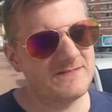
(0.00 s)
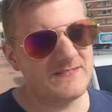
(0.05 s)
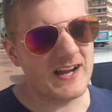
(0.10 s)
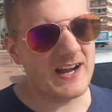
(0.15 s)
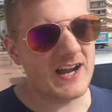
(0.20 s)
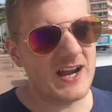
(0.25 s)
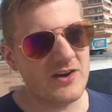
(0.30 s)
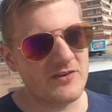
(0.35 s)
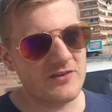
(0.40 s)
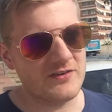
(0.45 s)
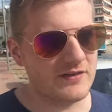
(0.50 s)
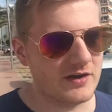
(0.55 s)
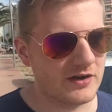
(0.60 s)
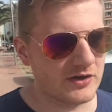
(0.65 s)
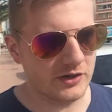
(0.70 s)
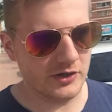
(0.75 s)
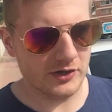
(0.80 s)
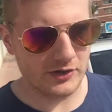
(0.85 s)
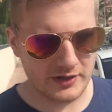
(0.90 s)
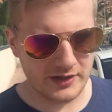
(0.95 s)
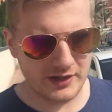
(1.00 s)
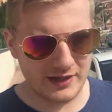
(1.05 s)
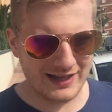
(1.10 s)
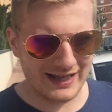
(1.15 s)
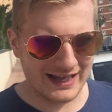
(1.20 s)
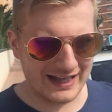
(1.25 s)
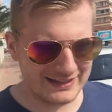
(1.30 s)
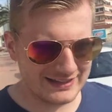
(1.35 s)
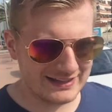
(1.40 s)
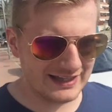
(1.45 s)
Very, very good.
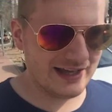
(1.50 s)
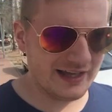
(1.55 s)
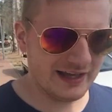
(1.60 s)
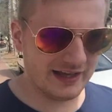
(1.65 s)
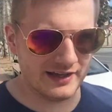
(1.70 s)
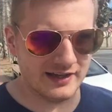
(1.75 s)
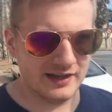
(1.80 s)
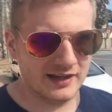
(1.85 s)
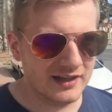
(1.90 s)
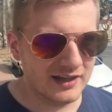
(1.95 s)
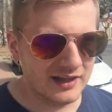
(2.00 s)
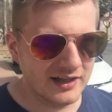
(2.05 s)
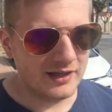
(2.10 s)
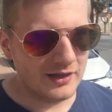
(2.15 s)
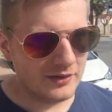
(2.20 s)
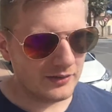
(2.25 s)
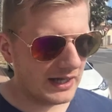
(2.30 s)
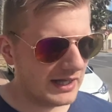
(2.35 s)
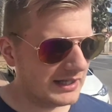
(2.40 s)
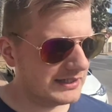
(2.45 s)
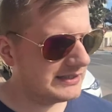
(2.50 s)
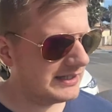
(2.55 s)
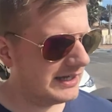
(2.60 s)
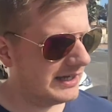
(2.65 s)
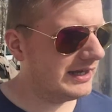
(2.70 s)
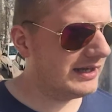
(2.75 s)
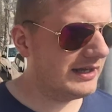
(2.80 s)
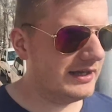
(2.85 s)
And had